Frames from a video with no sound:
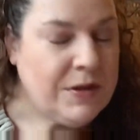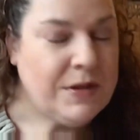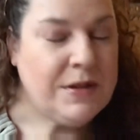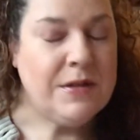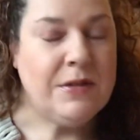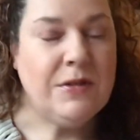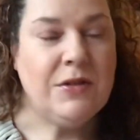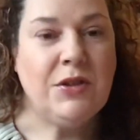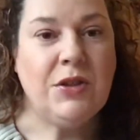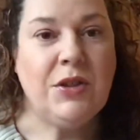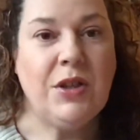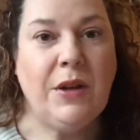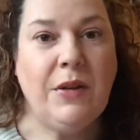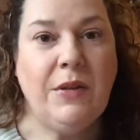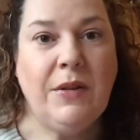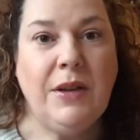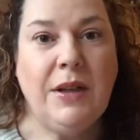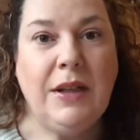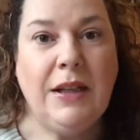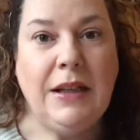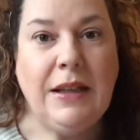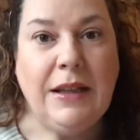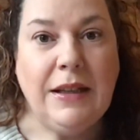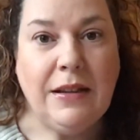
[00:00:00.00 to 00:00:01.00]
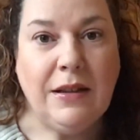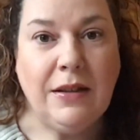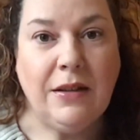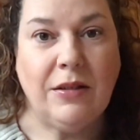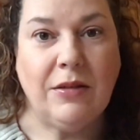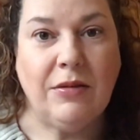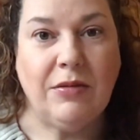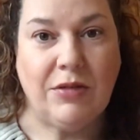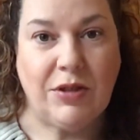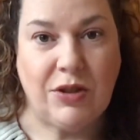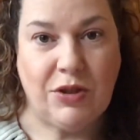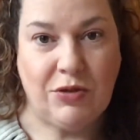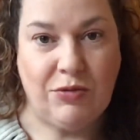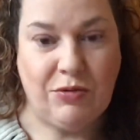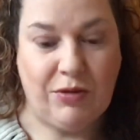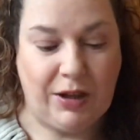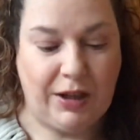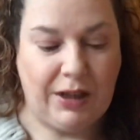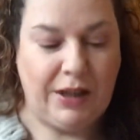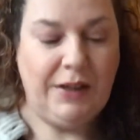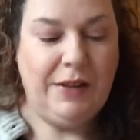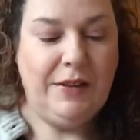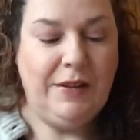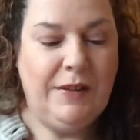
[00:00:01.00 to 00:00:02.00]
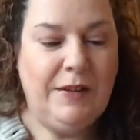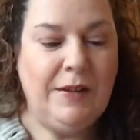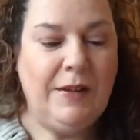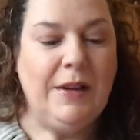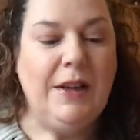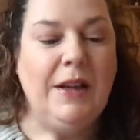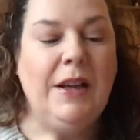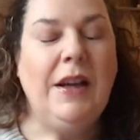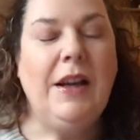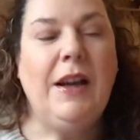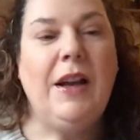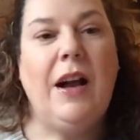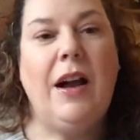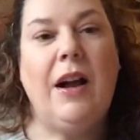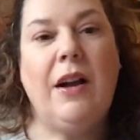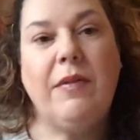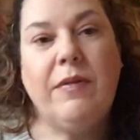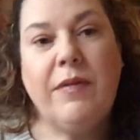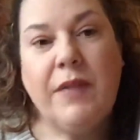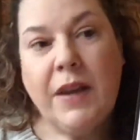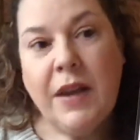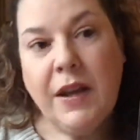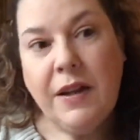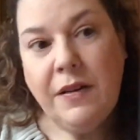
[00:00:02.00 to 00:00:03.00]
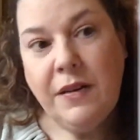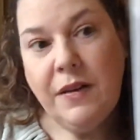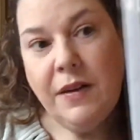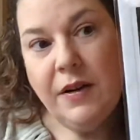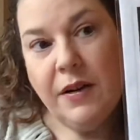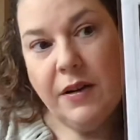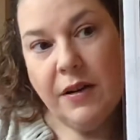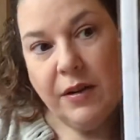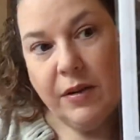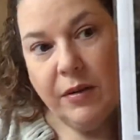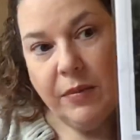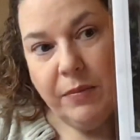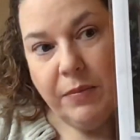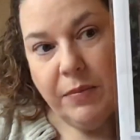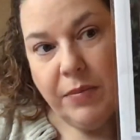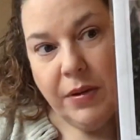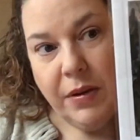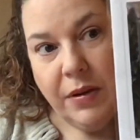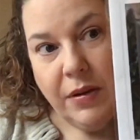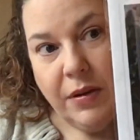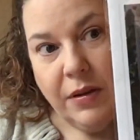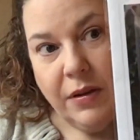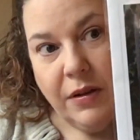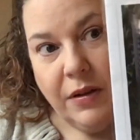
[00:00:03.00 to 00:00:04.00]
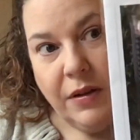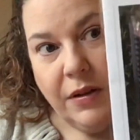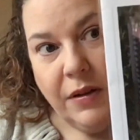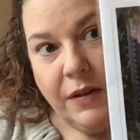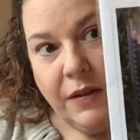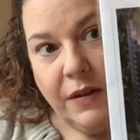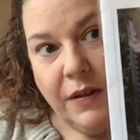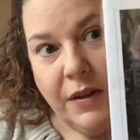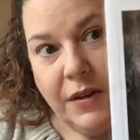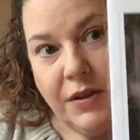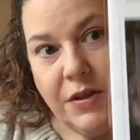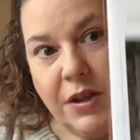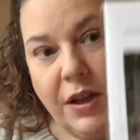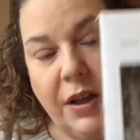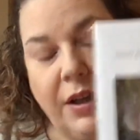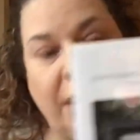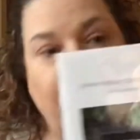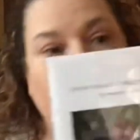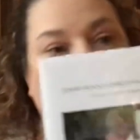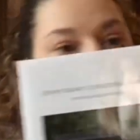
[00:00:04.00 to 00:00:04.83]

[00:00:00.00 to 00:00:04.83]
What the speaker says: showed a little restraint. I've kitted up the Jenny,